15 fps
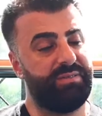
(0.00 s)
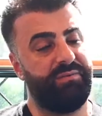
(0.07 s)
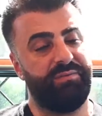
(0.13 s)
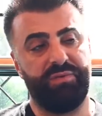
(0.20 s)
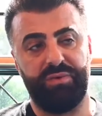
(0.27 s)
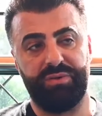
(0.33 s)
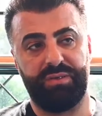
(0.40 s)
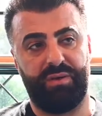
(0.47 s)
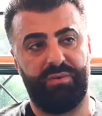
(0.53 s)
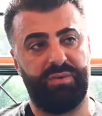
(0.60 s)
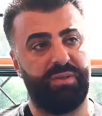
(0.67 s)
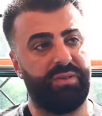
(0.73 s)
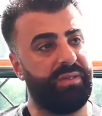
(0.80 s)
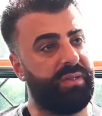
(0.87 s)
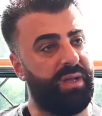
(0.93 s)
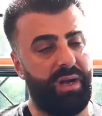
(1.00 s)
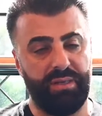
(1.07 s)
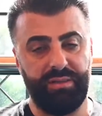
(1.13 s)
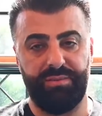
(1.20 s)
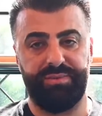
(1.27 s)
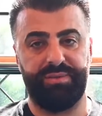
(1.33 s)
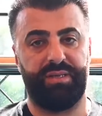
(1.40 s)
of course I will
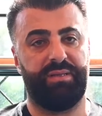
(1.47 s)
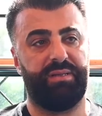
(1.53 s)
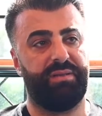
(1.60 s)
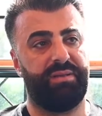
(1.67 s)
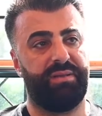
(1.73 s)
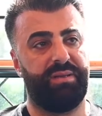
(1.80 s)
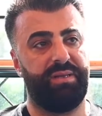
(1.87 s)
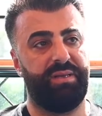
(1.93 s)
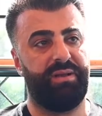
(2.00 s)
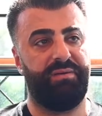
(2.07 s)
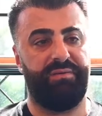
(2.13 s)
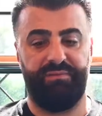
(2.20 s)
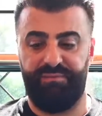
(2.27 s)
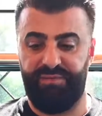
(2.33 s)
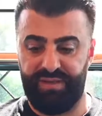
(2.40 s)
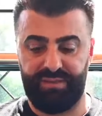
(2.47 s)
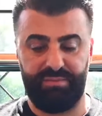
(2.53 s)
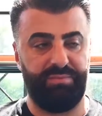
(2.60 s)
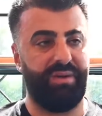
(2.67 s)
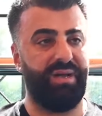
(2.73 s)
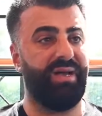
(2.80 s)
100%, you know, invest.